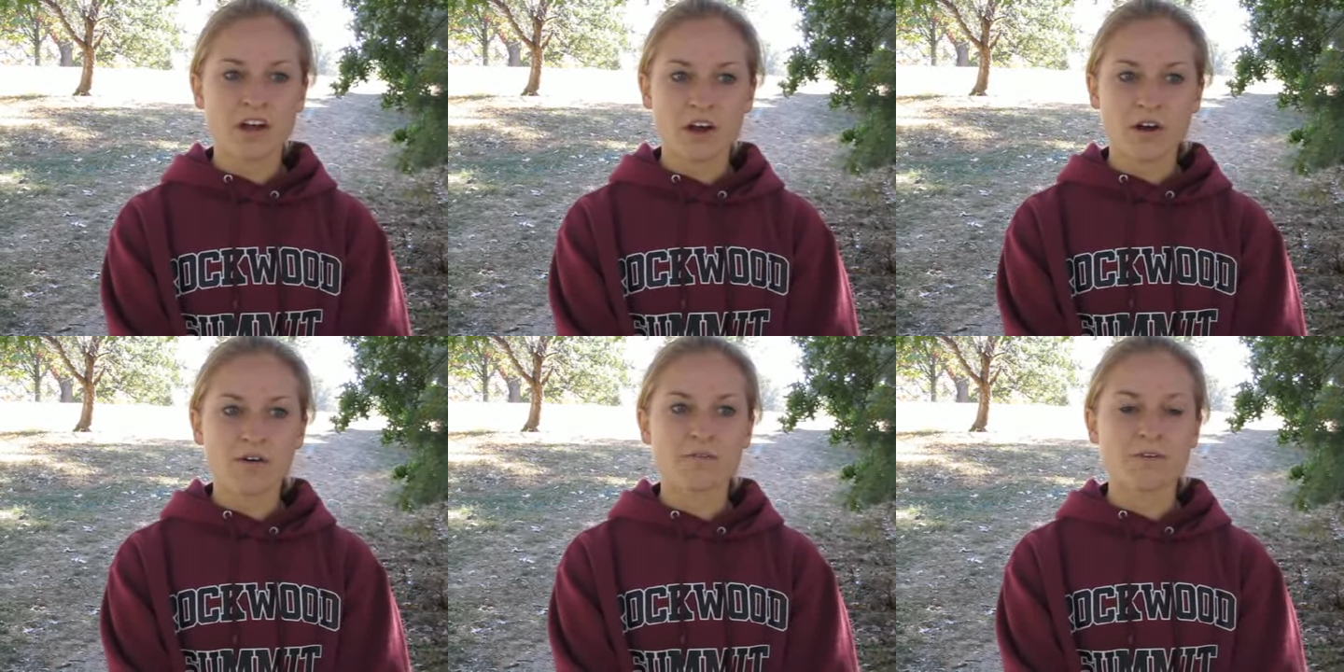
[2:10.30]

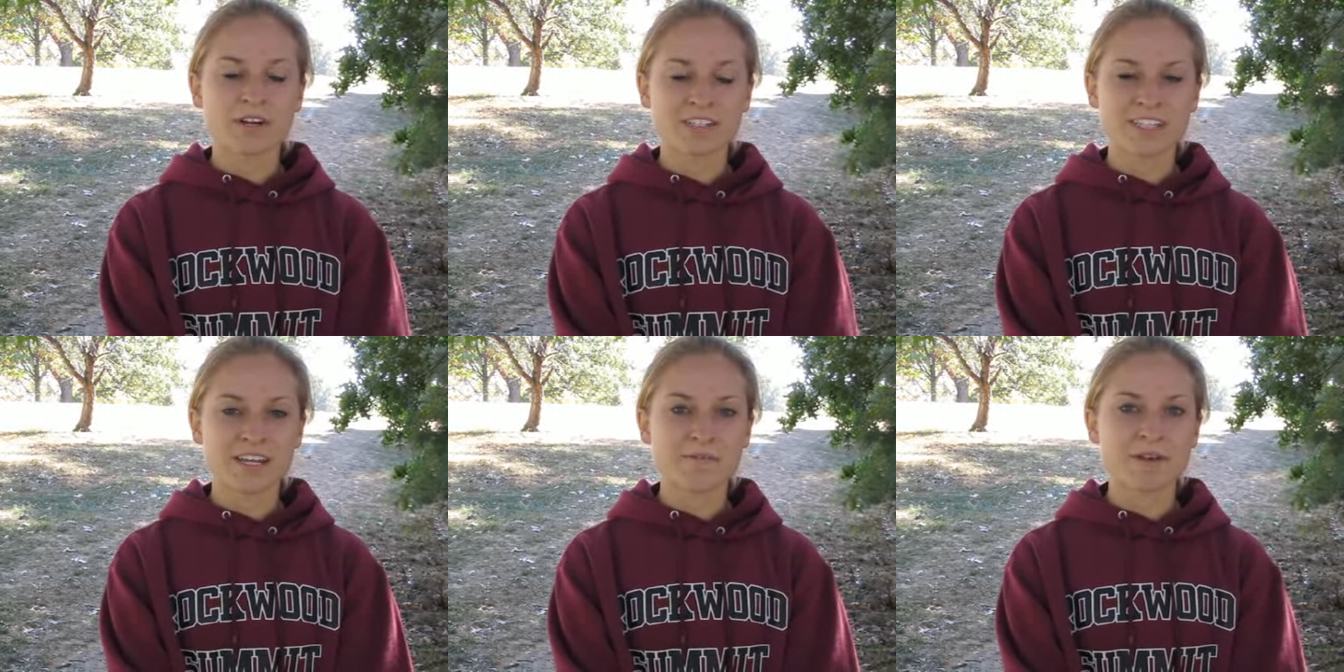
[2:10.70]
go for
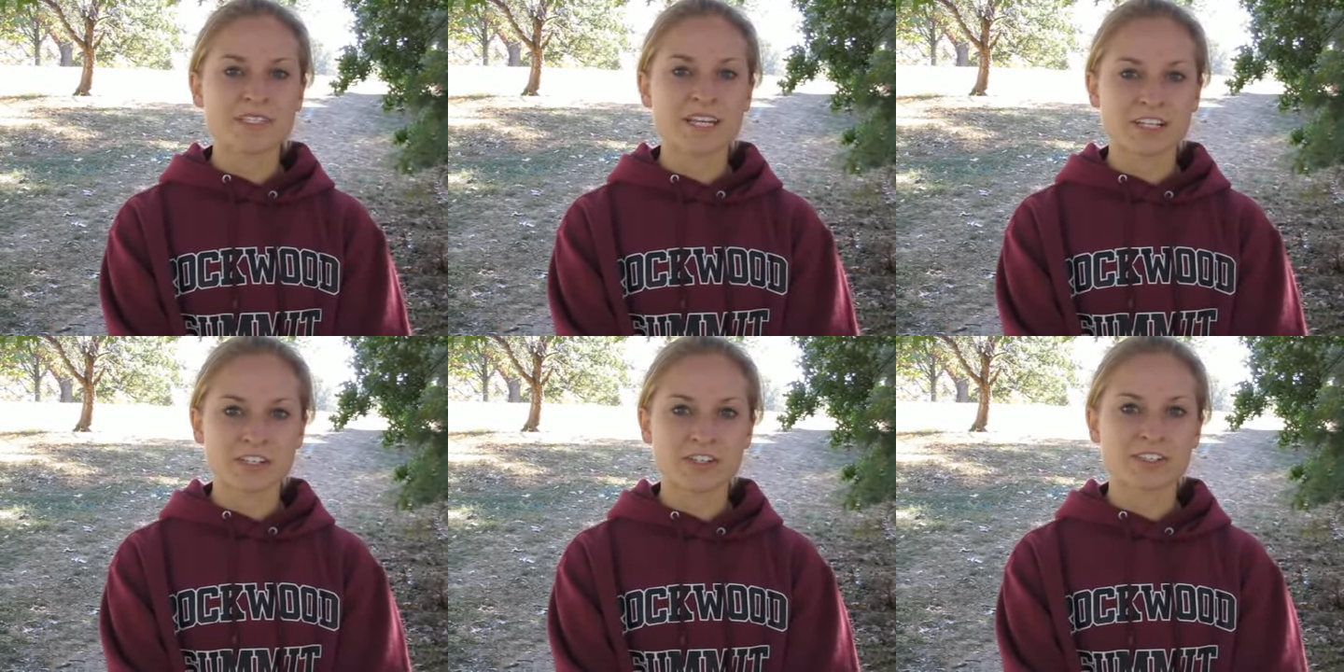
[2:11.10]
a team of
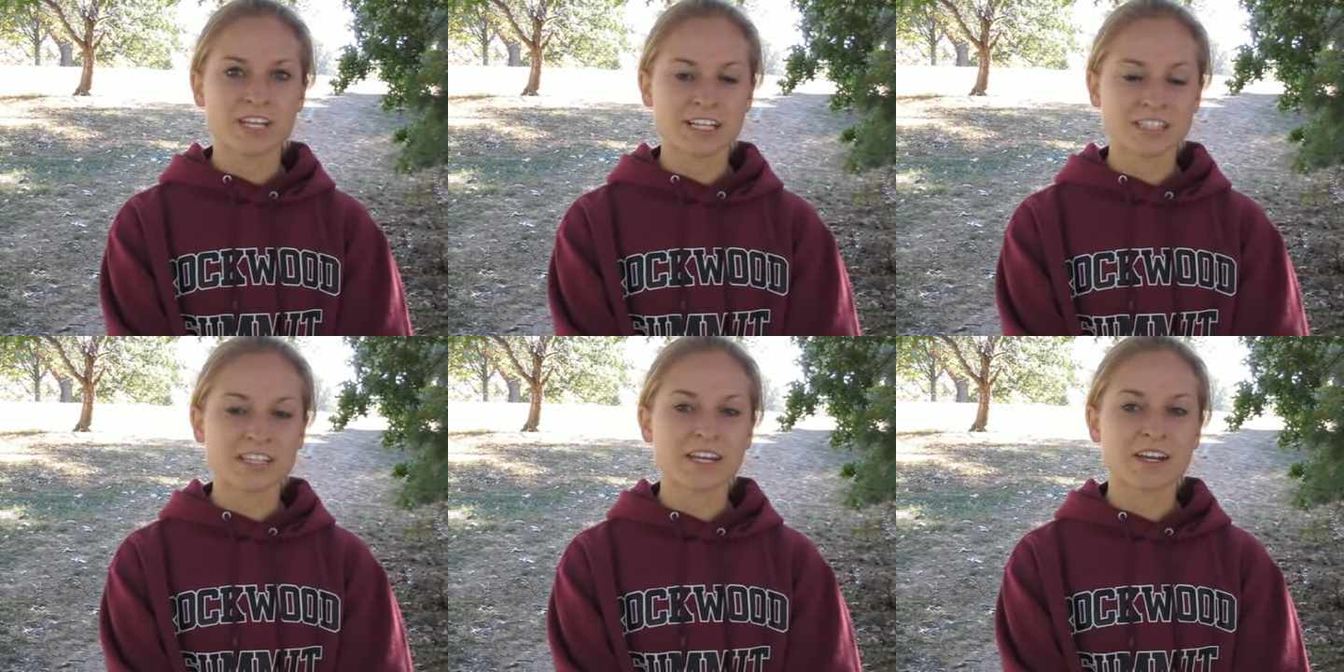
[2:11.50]
sectionals.
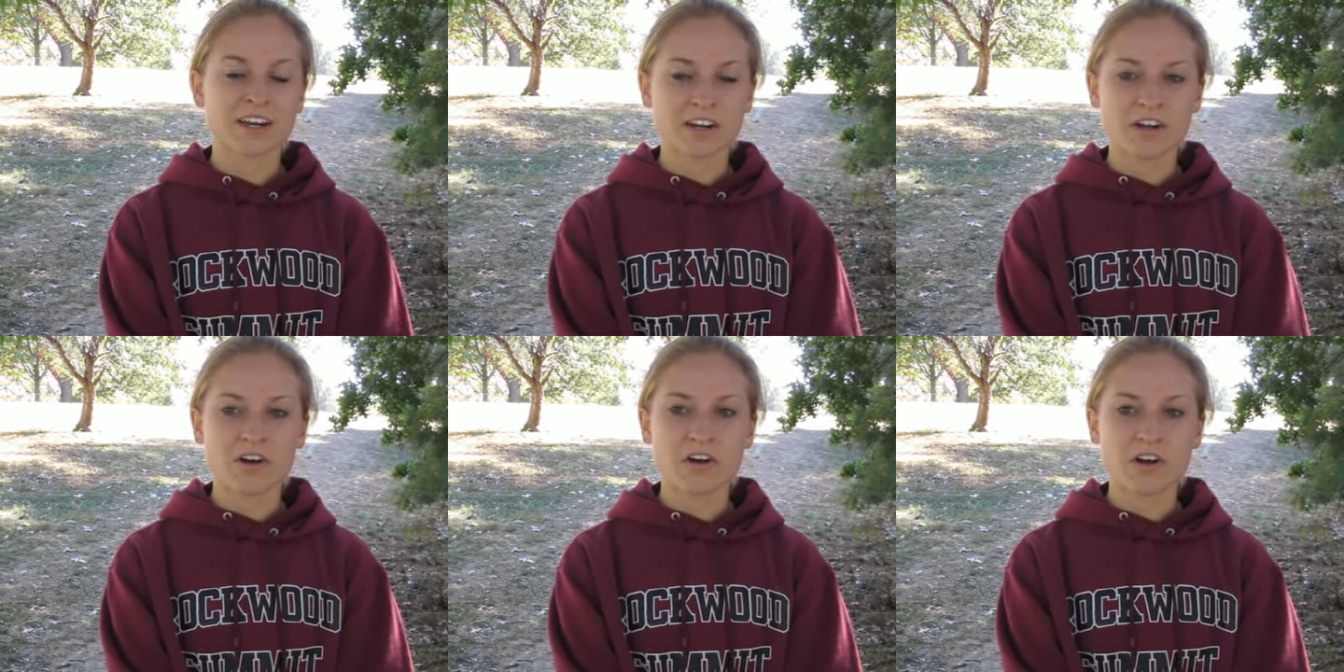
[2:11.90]
That's like
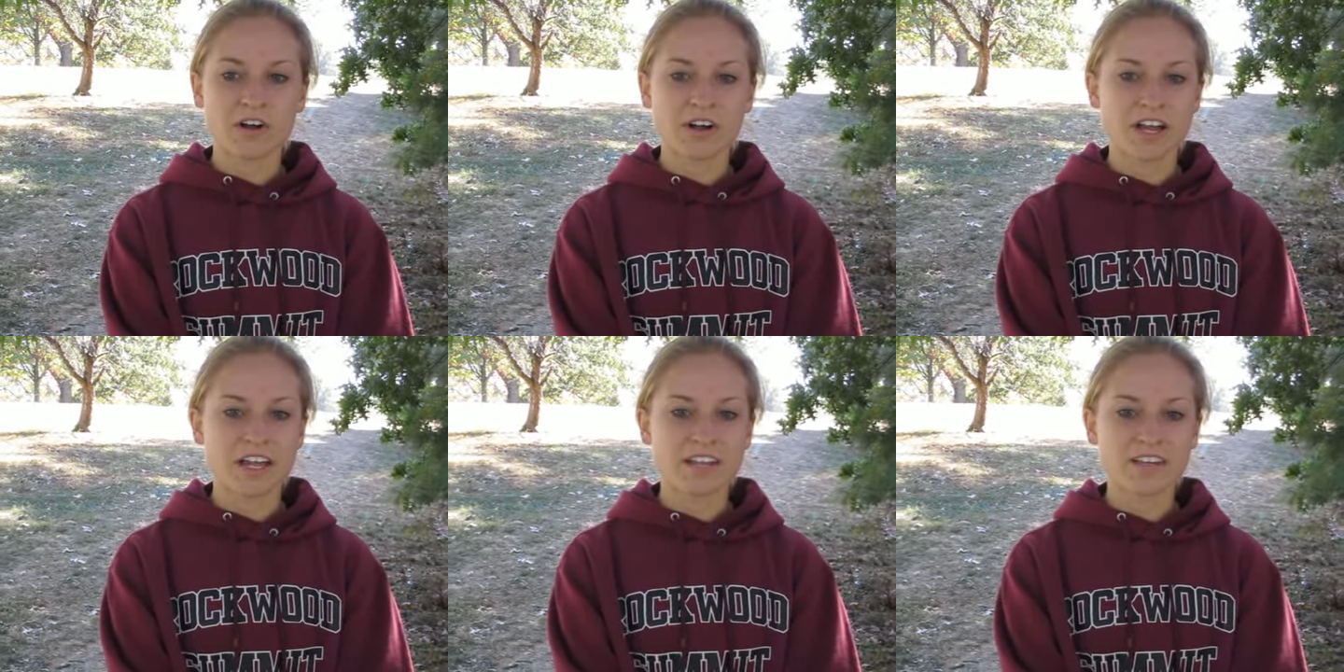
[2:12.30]
our
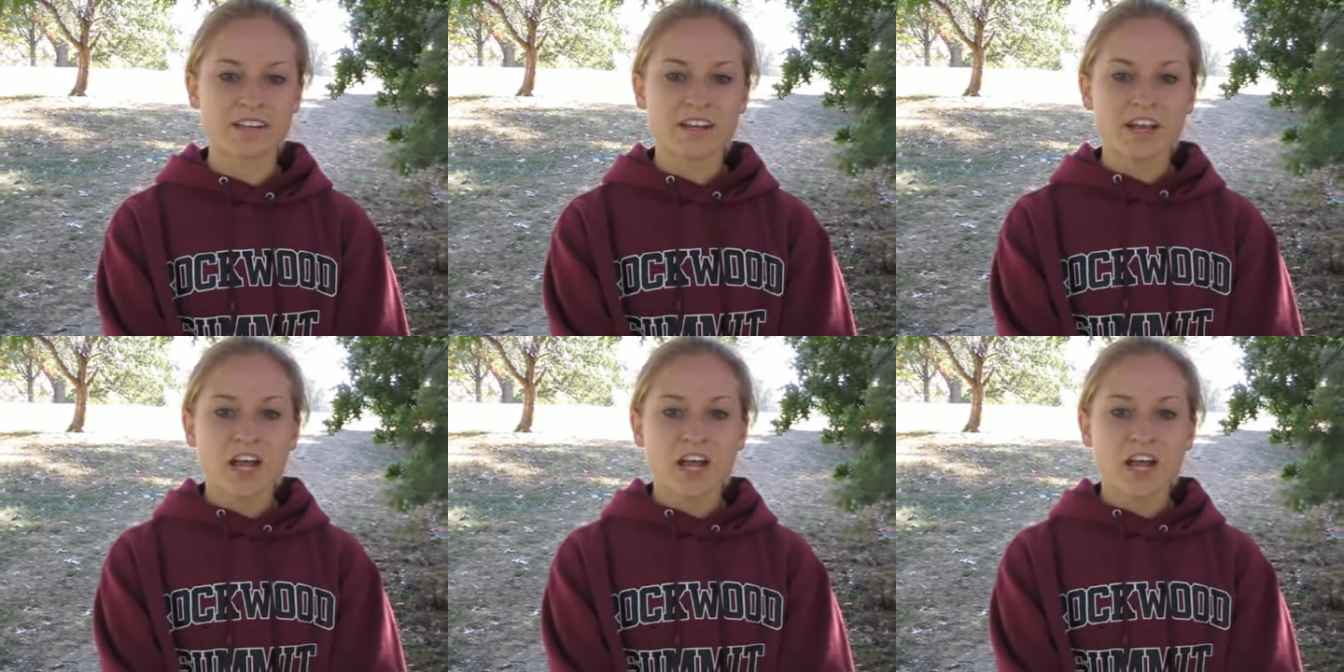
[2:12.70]
goal, and